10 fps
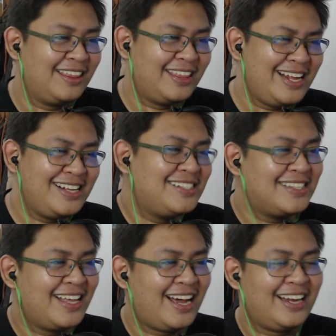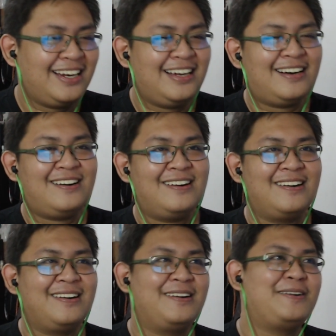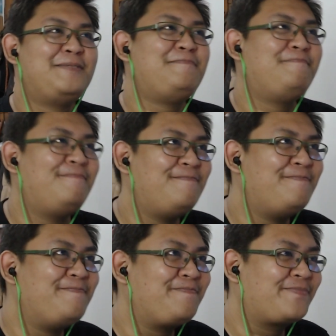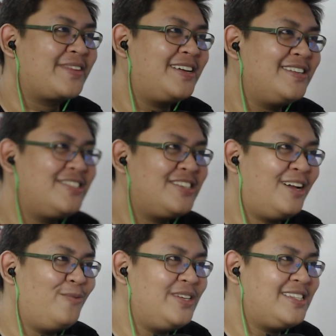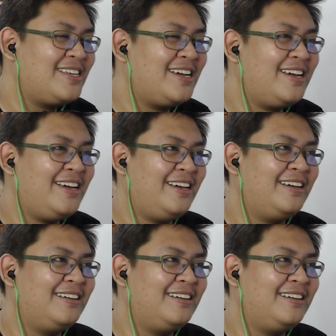Things that are, shall we say,